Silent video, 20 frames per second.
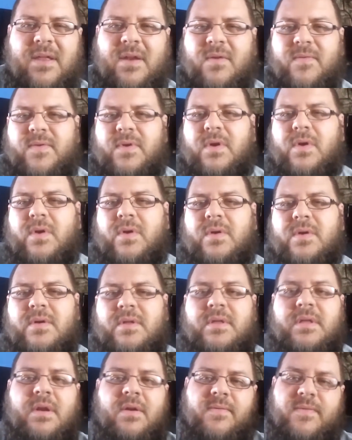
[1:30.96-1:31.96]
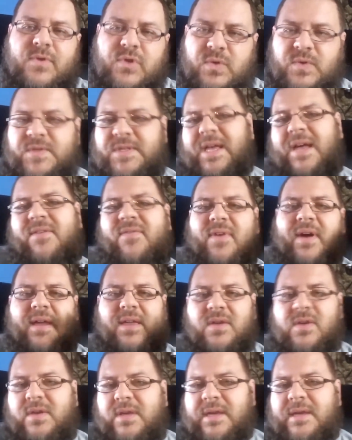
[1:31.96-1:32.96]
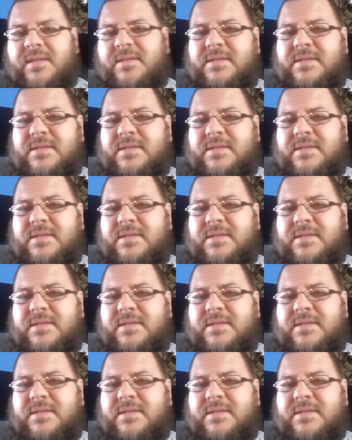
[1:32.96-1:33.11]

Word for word: like if I, you know, if you go to you know, if you choose sci-fi,